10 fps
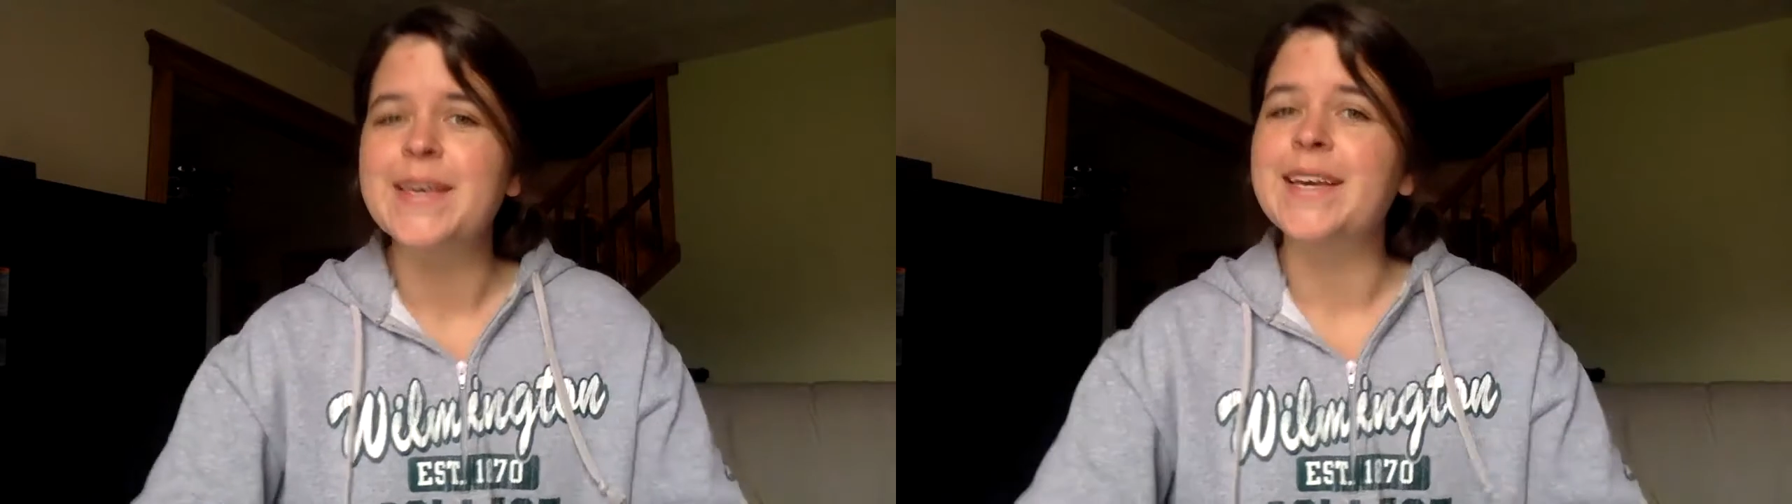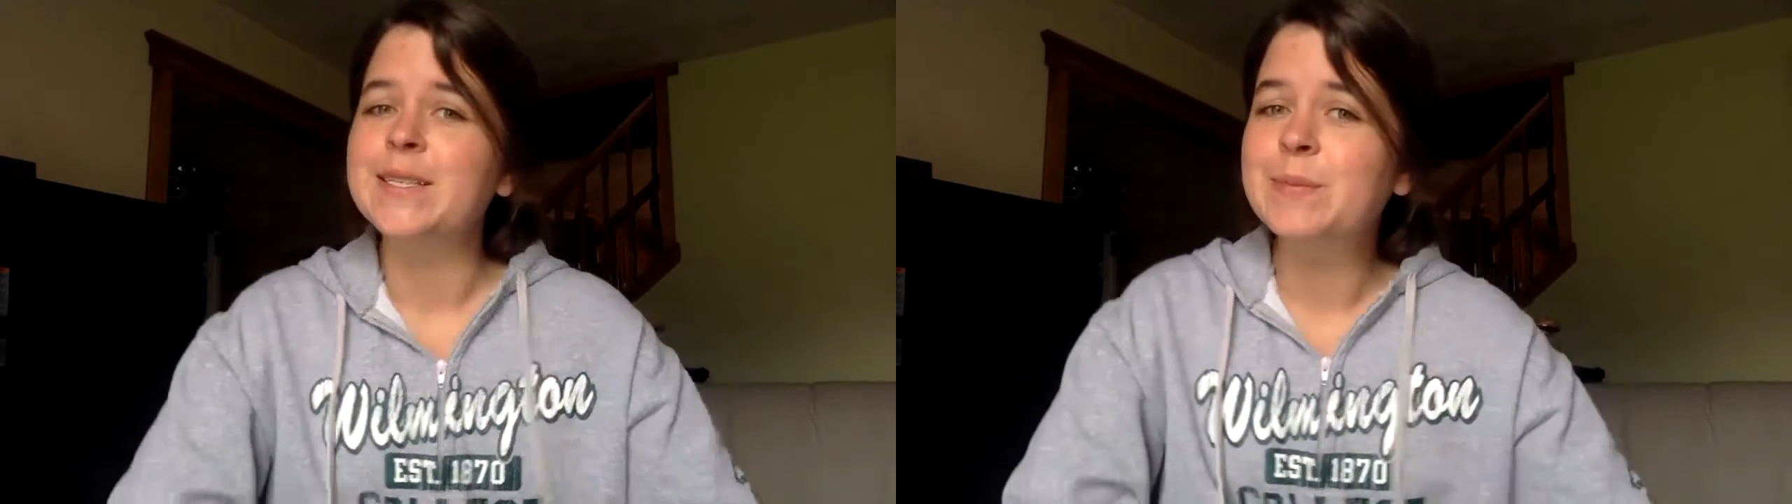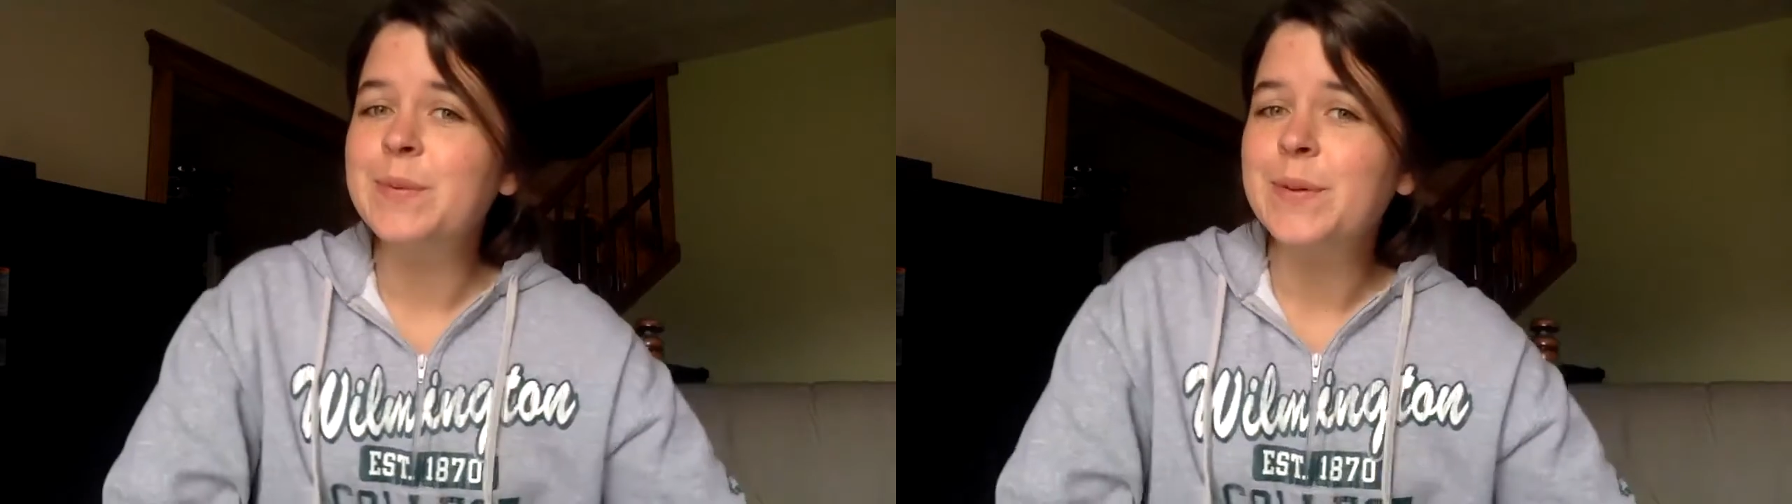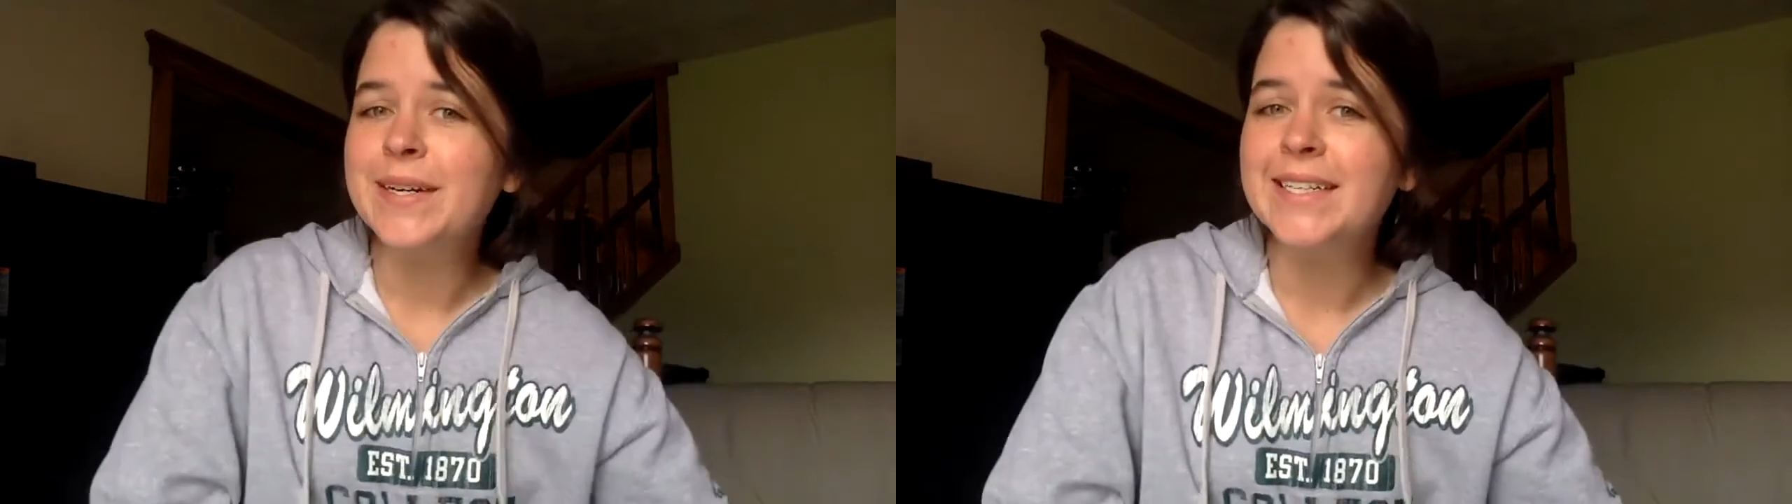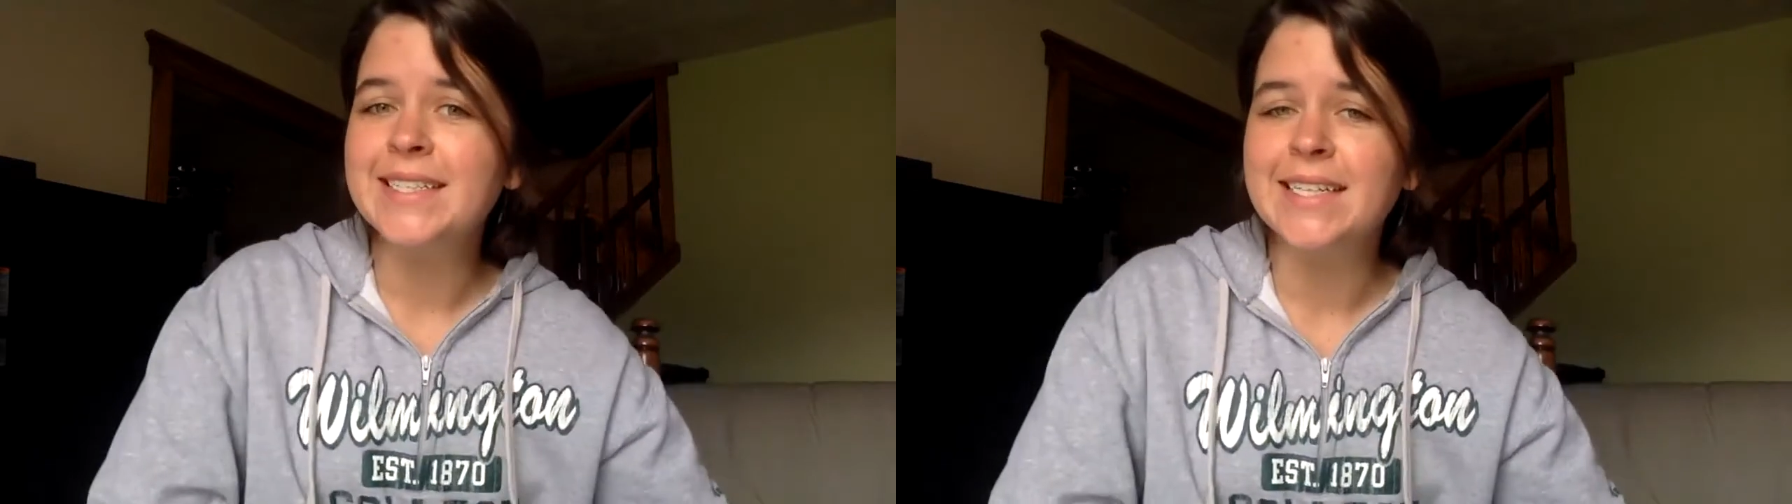
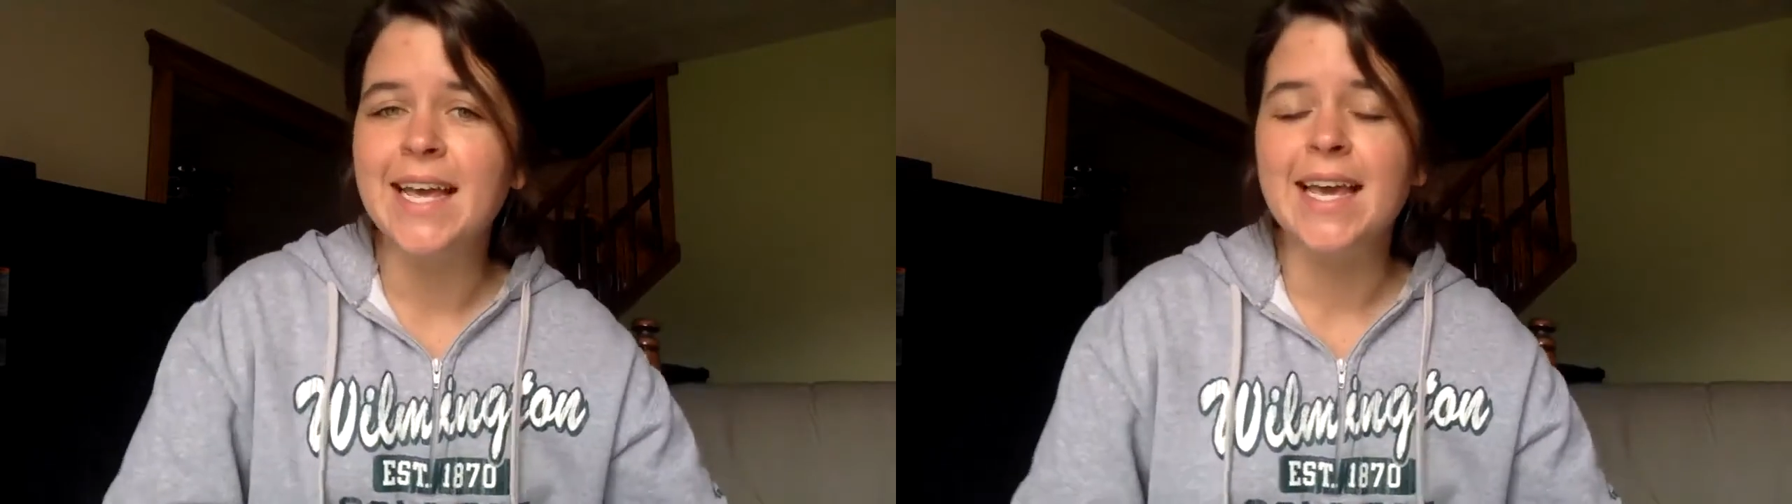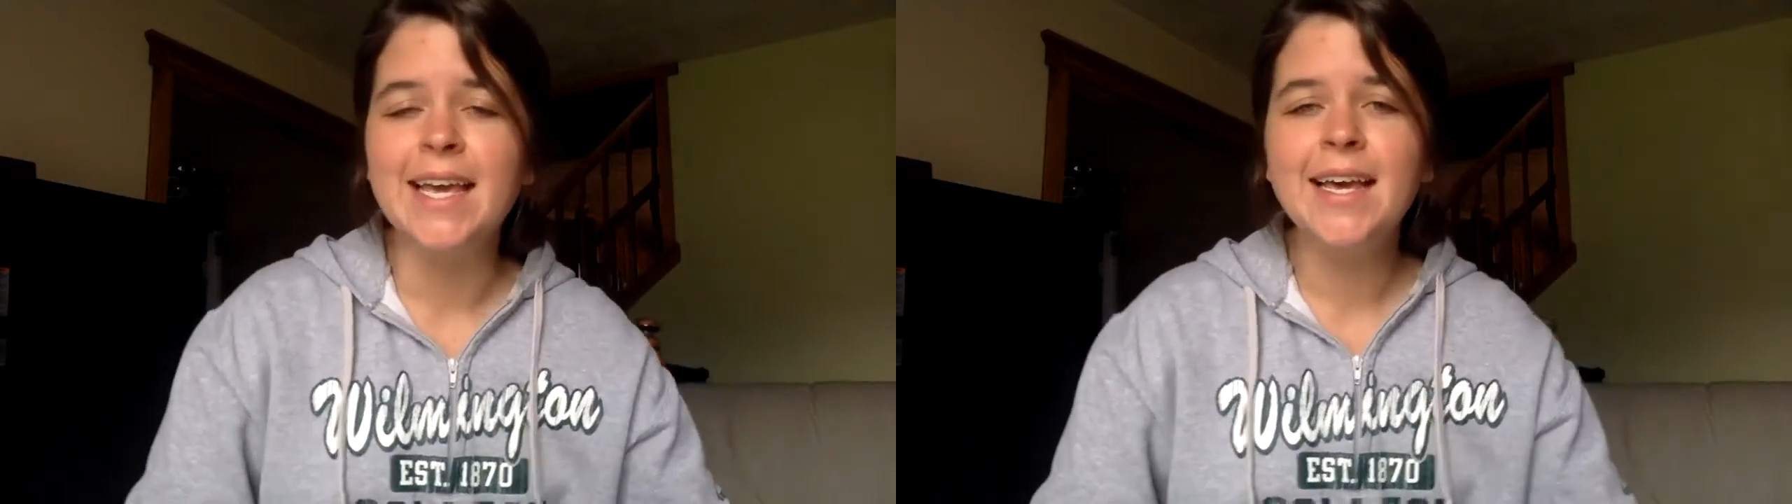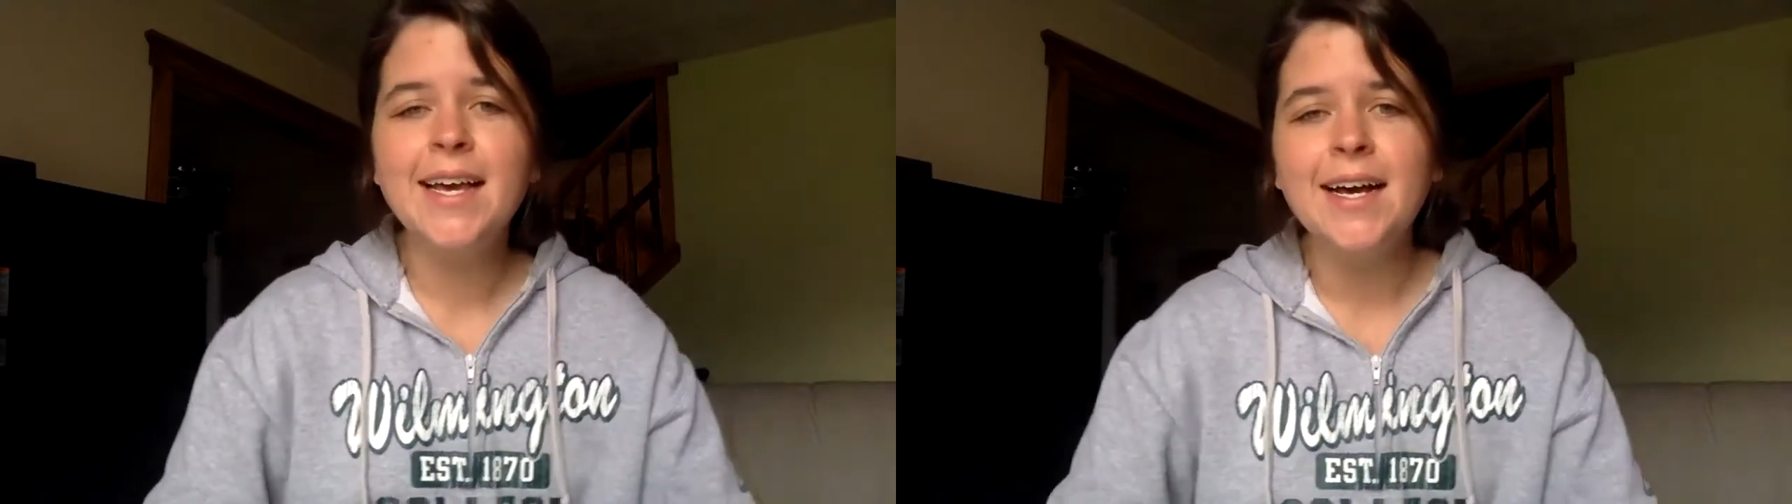exploring today